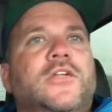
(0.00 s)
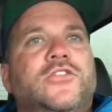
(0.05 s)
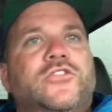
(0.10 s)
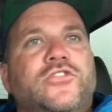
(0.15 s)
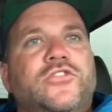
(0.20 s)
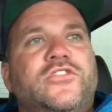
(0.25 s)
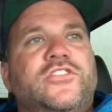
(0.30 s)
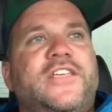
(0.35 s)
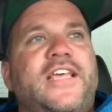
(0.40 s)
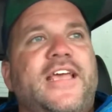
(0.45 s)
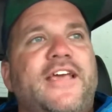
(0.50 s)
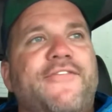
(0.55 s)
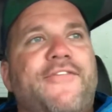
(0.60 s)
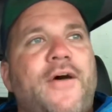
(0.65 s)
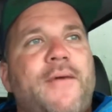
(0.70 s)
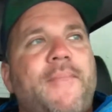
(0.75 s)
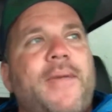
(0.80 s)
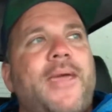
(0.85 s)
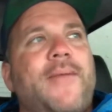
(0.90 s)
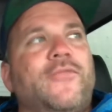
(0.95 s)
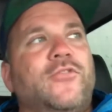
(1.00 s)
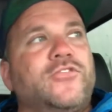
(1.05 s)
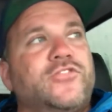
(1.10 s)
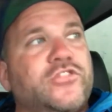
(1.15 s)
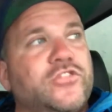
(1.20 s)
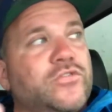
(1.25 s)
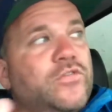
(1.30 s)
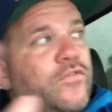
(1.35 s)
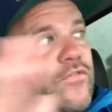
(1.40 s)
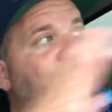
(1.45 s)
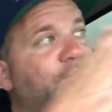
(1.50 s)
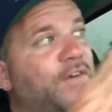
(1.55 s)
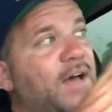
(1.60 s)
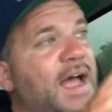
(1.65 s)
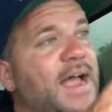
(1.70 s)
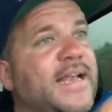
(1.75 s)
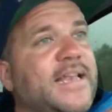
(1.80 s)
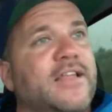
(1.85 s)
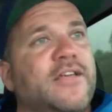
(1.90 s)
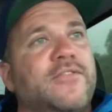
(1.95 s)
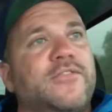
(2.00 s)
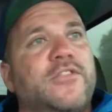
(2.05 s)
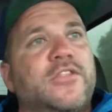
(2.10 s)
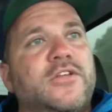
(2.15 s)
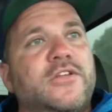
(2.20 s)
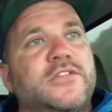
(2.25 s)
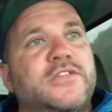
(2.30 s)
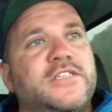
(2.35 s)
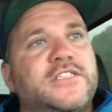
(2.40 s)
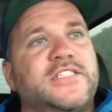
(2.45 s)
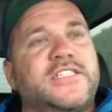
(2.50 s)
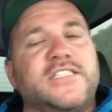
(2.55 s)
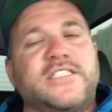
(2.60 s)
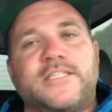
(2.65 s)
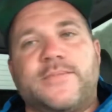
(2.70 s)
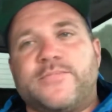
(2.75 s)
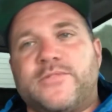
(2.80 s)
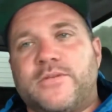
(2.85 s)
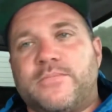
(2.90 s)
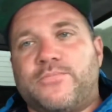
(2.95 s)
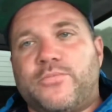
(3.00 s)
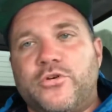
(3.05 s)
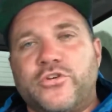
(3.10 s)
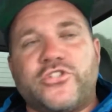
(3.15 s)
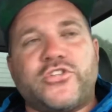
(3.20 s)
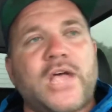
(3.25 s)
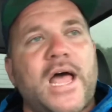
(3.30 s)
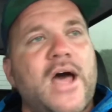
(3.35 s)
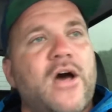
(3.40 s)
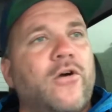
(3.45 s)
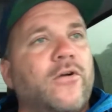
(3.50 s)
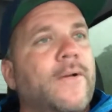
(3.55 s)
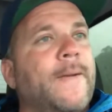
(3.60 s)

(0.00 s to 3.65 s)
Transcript: to see if I'm able to find the system to push out,